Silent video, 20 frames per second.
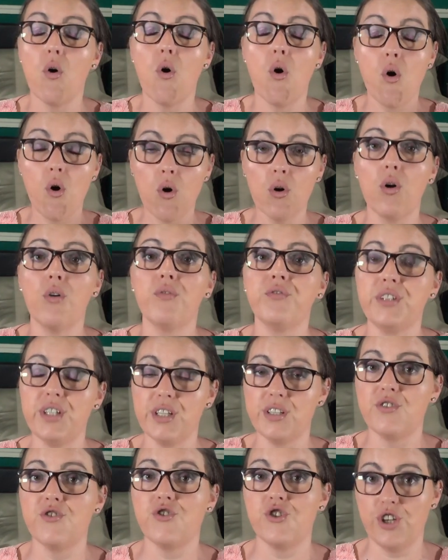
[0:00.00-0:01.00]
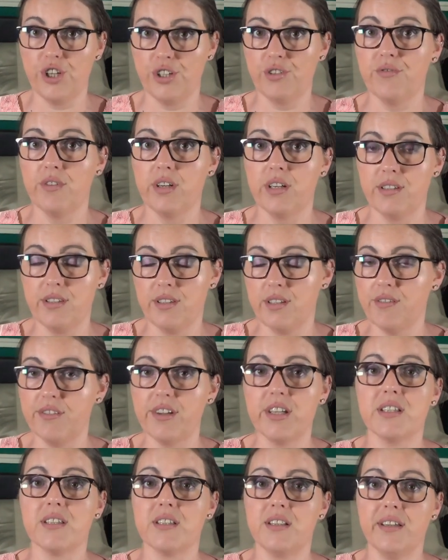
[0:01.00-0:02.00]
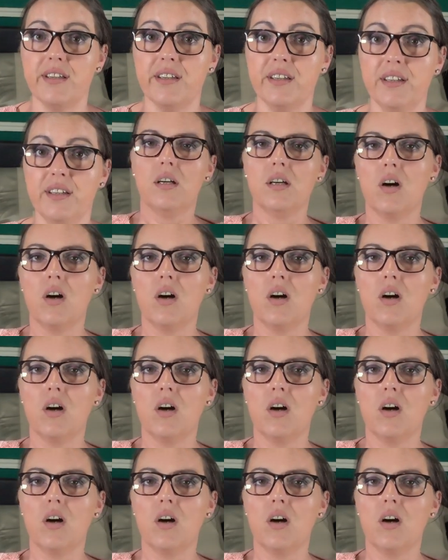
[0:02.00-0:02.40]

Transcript: all of these children, seriously.